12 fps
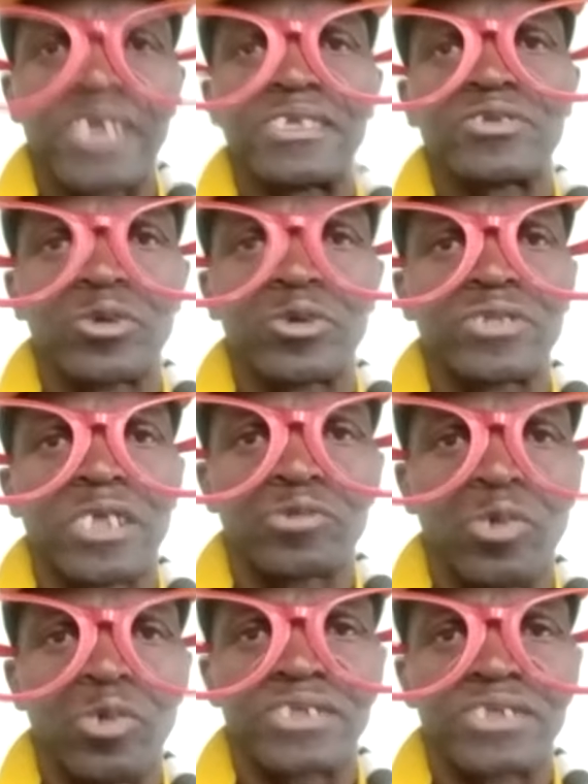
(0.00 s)
So that's why
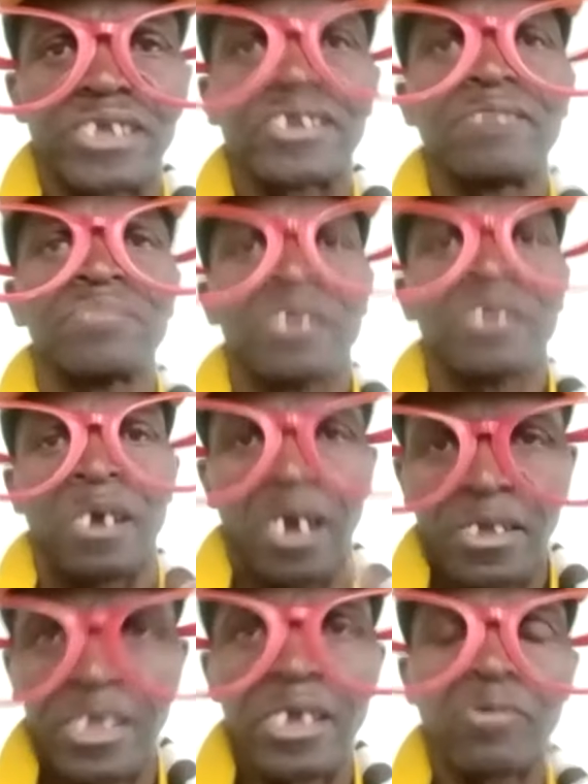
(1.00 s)
I said, I
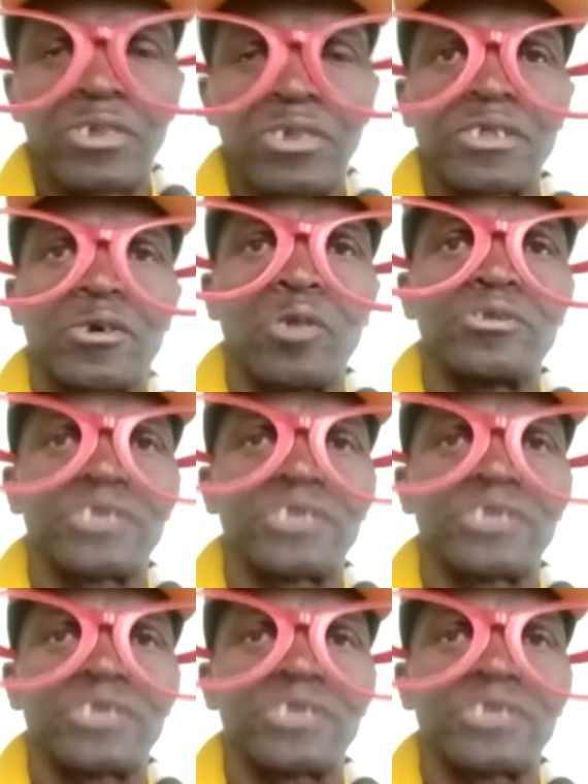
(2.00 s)
hear what the coach said.